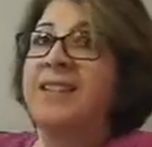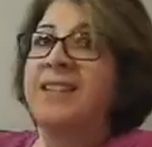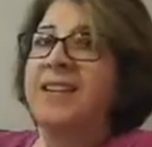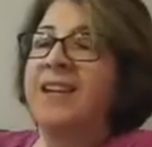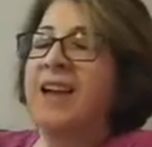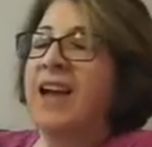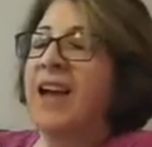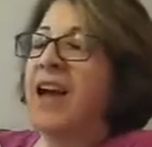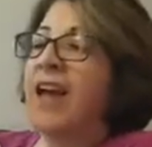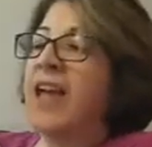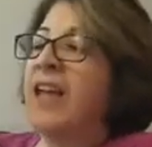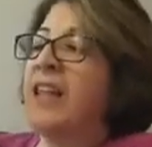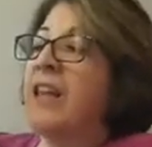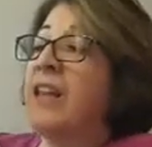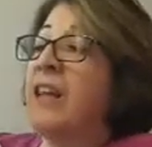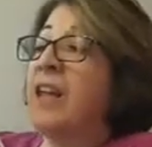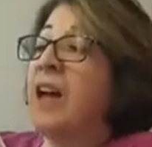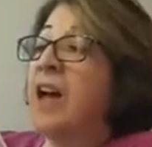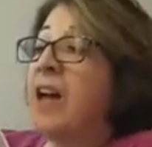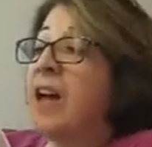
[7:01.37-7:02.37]
I
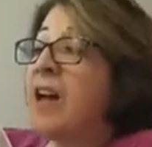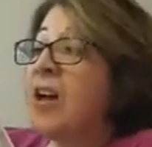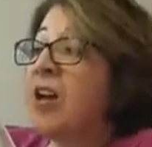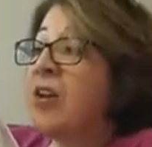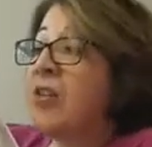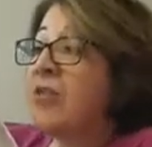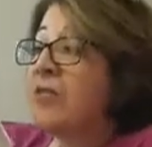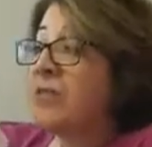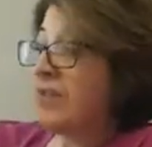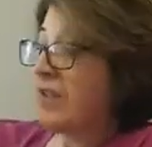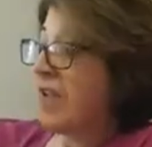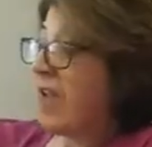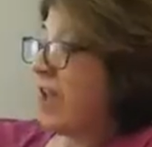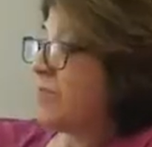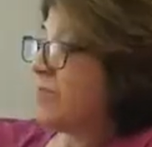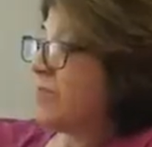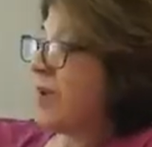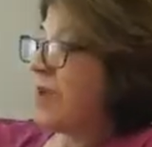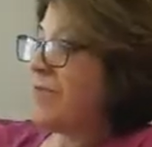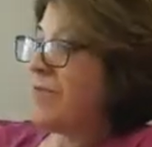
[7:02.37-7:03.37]
love to have
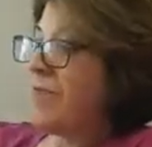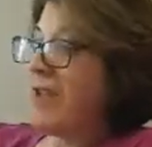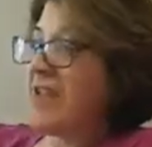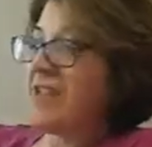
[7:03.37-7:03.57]
my face